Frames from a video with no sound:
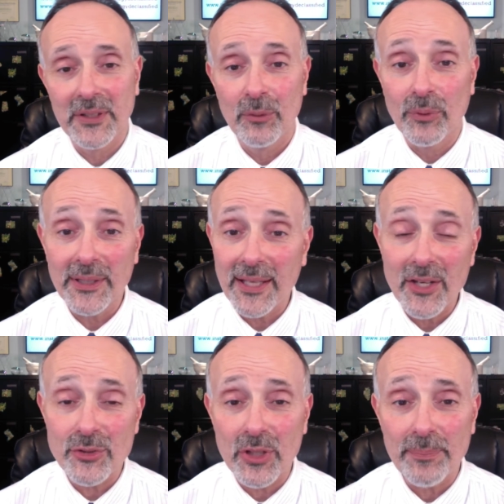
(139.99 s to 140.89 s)
Well, again,
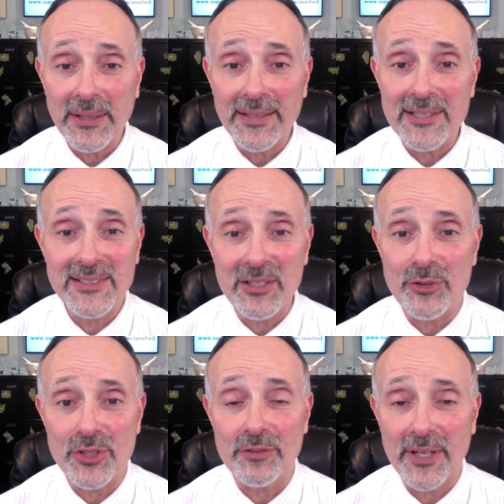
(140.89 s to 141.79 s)
it's all about that
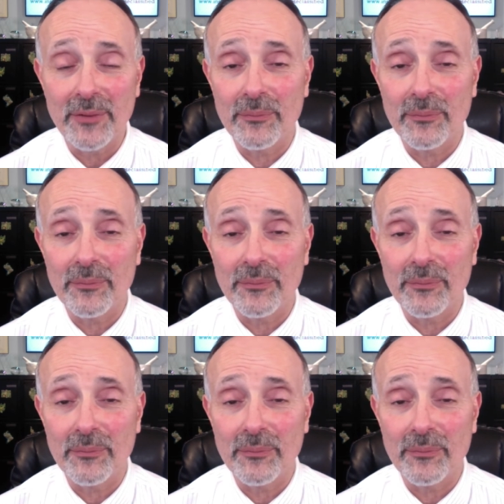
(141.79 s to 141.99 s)
synergy, right?